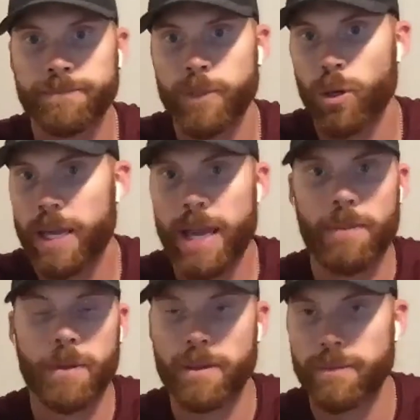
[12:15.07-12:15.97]

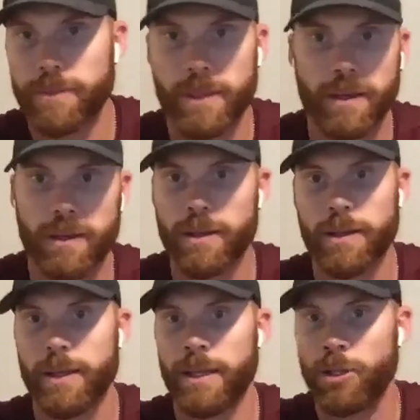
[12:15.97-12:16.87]
camp in
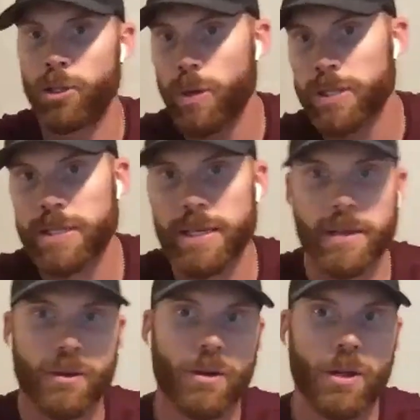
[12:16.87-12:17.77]
UNC,
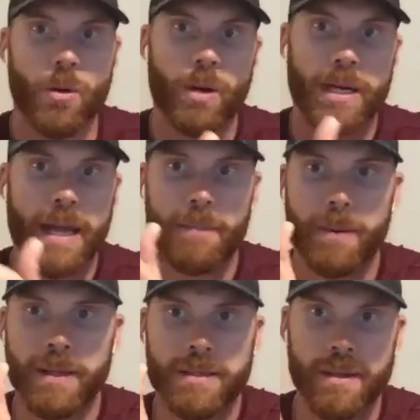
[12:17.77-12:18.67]
and they're going to go to a camp
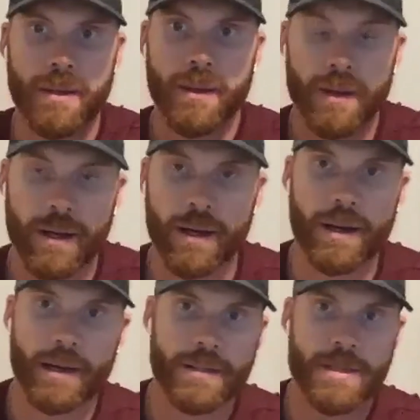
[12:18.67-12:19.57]
at
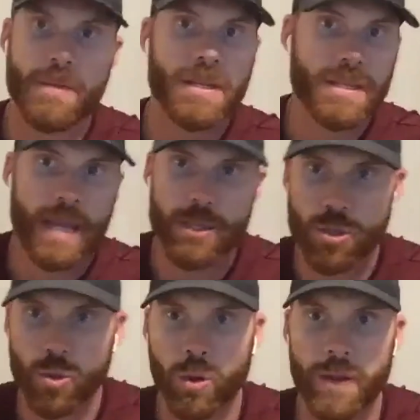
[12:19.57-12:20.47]
some in-state
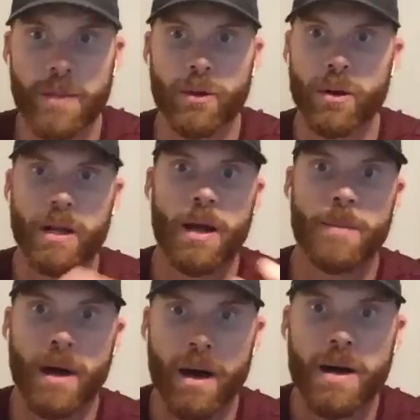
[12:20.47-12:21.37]
school, and then they're going to come
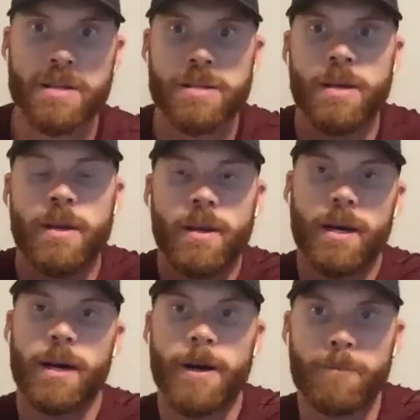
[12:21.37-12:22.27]
to us.
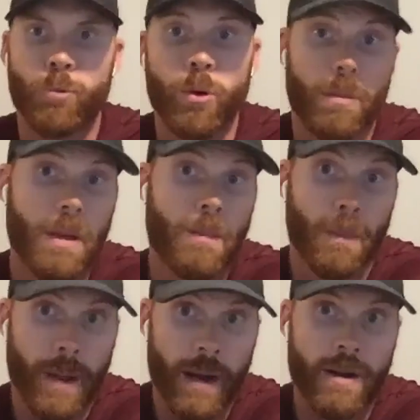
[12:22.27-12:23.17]
We want to be
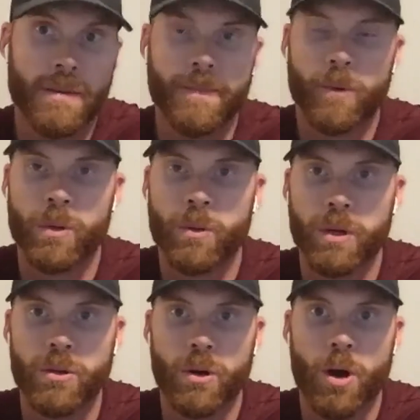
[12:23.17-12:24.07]
prepared. We want
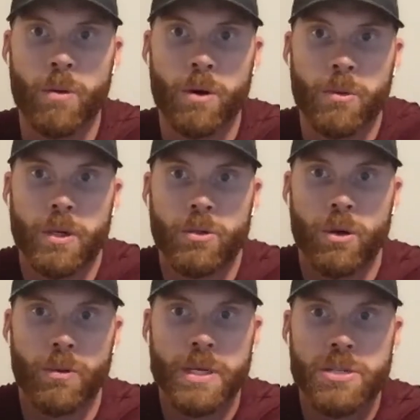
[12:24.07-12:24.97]
to do our homework. We want to do
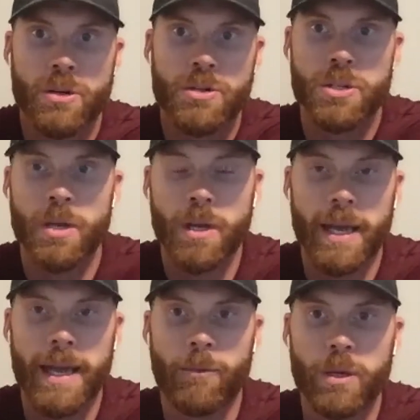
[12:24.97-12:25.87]
our research,
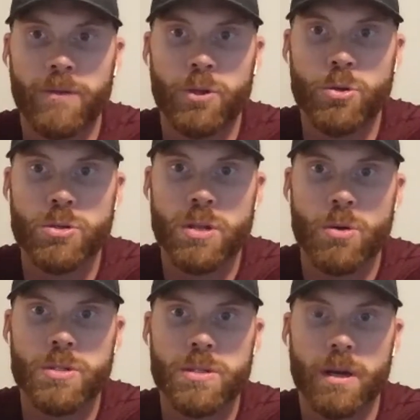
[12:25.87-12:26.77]
and we've used
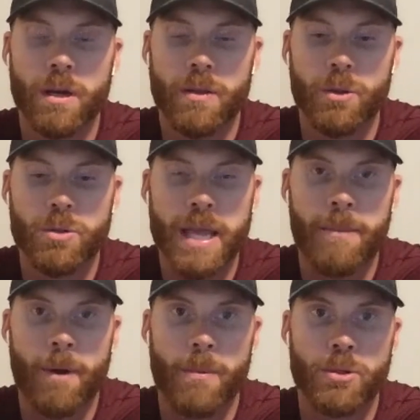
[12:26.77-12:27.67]
those
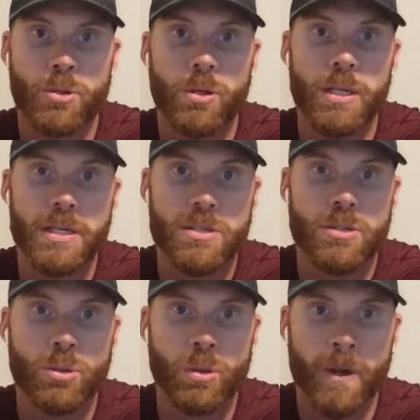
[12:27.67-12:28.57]
camp opportunities
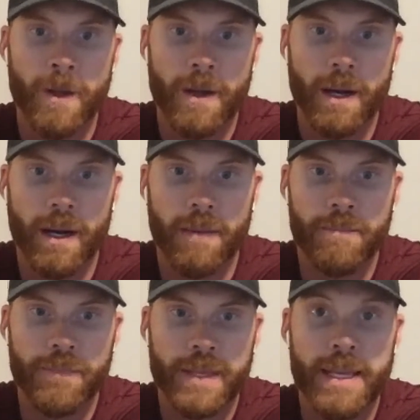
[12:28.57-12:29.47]
to
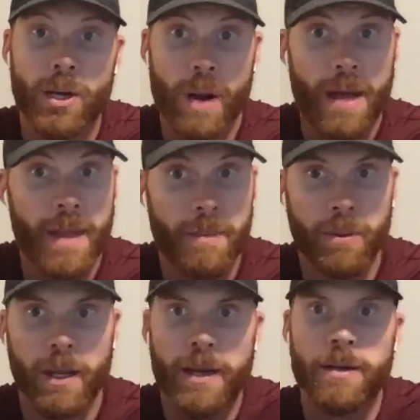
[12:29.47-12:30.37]
get around that
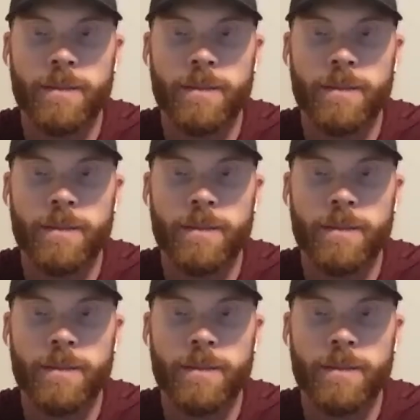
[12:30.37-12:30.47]
player,